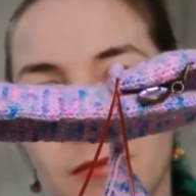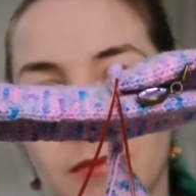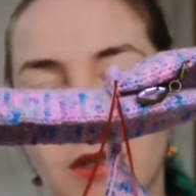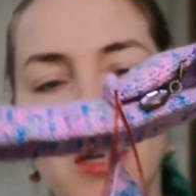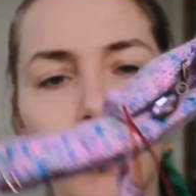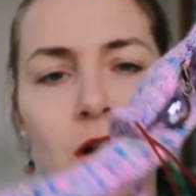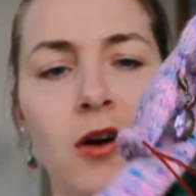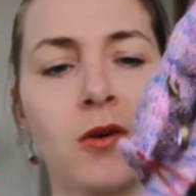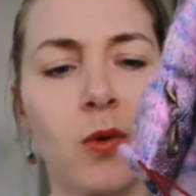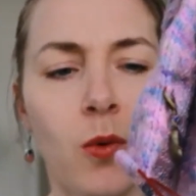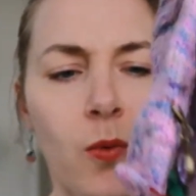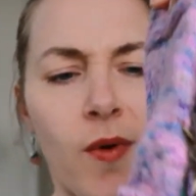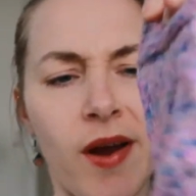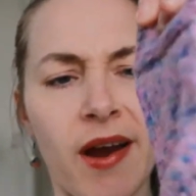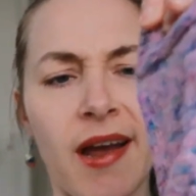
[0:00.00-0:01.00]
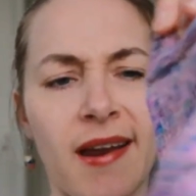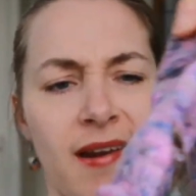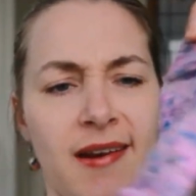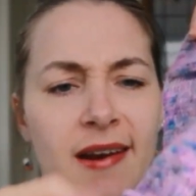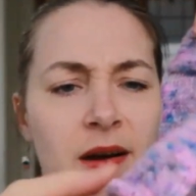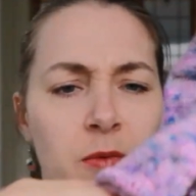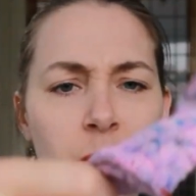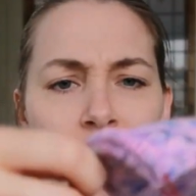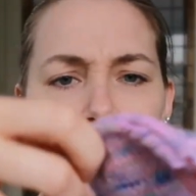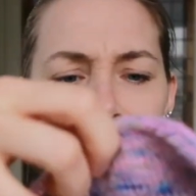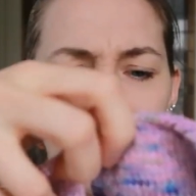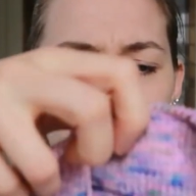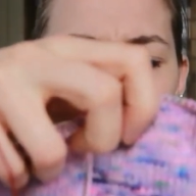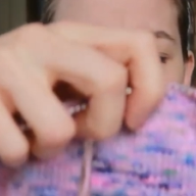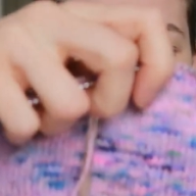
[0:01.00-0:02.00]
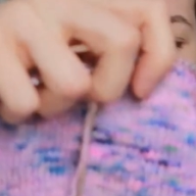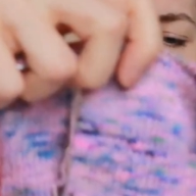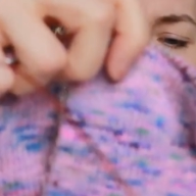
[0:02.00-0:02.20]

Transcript: you know, we're getting there.